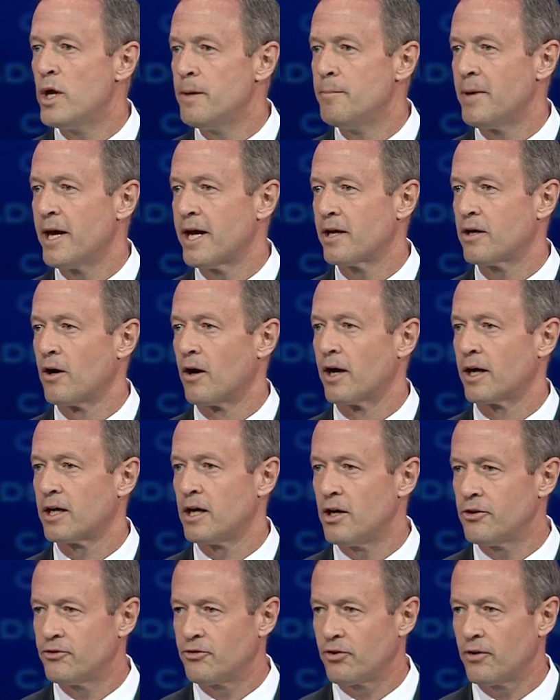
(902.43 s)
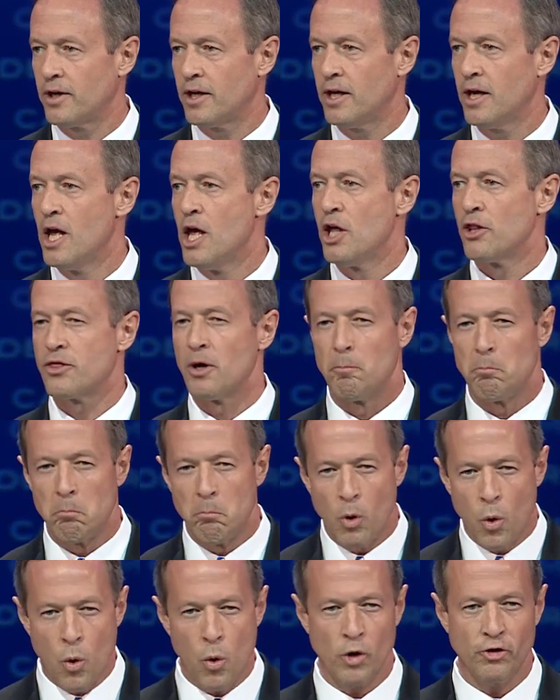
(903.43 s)
make our country, the
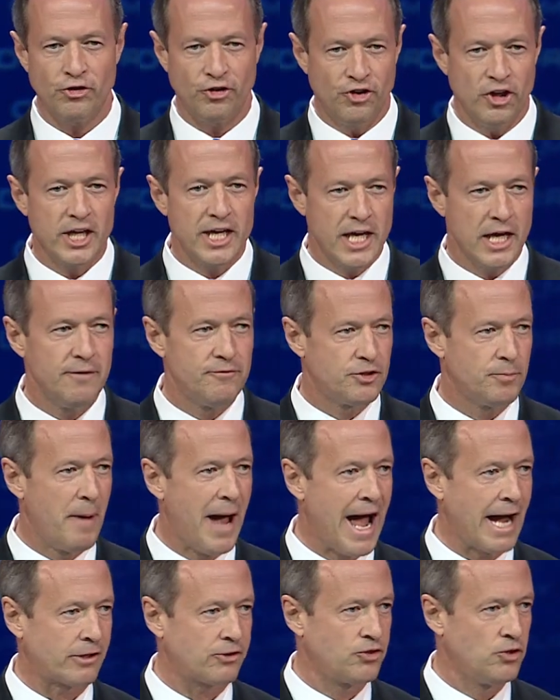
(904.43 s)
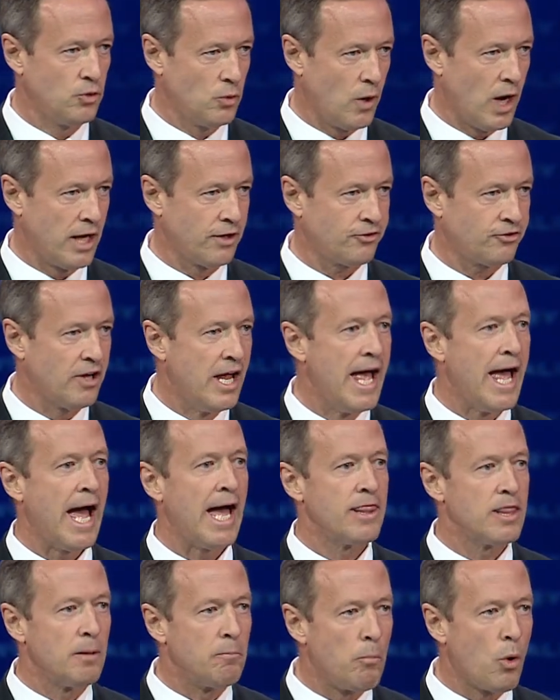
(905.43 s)
more she gives back to us,
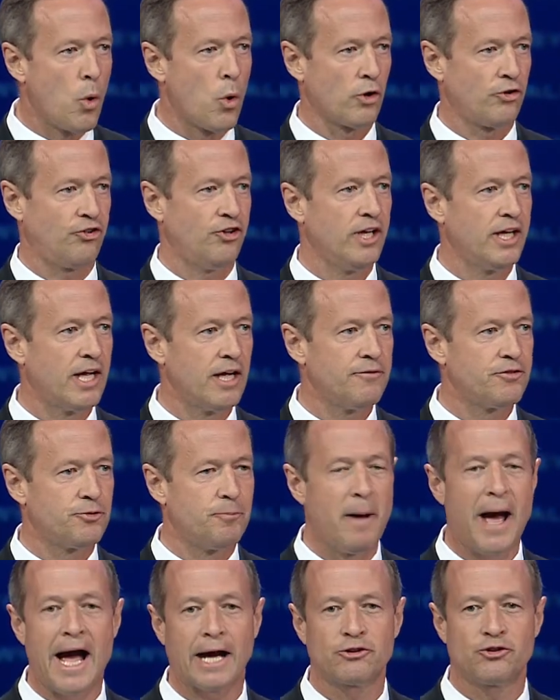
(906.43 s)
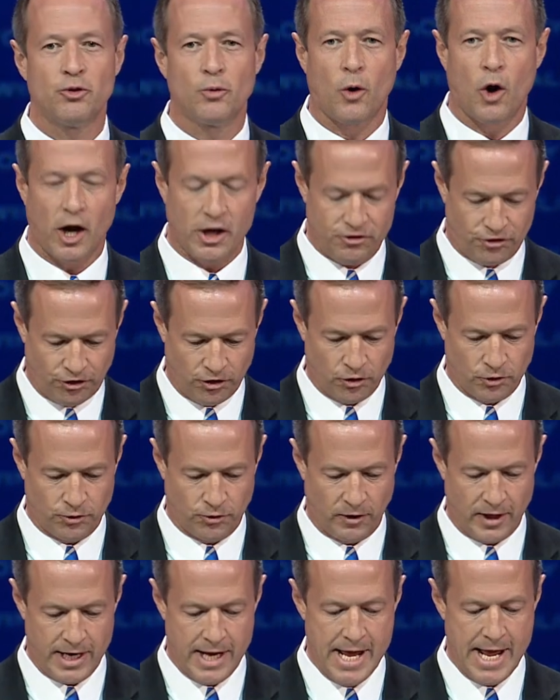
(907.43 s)
and the more she gives back to our
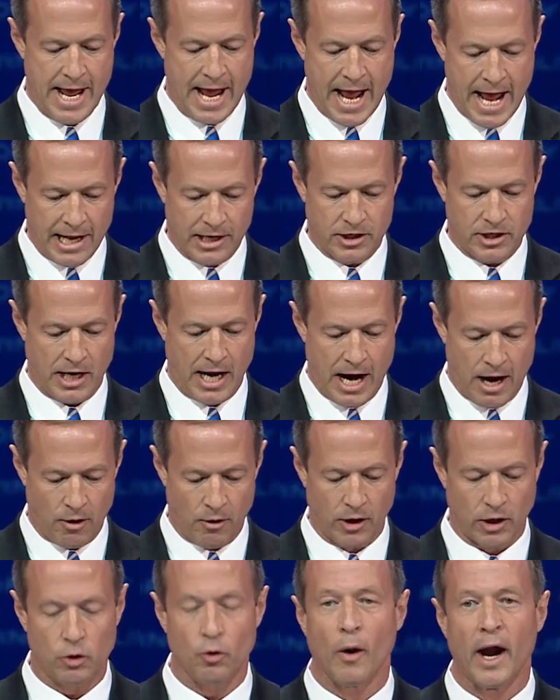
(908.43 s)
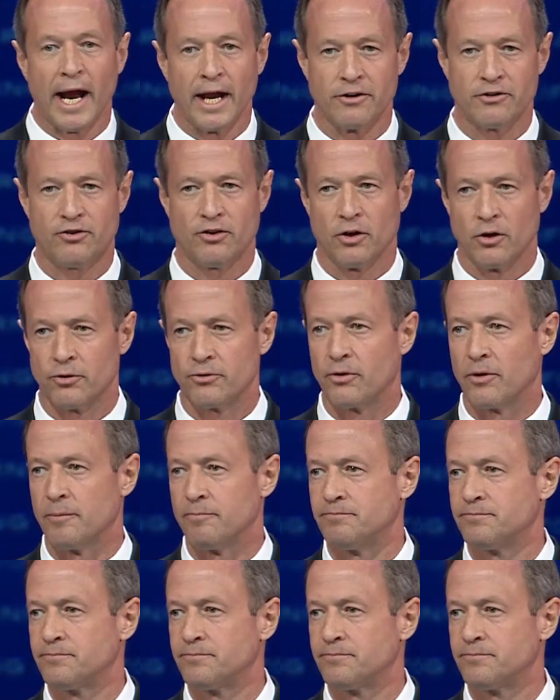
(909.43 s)
children and our grandchildren.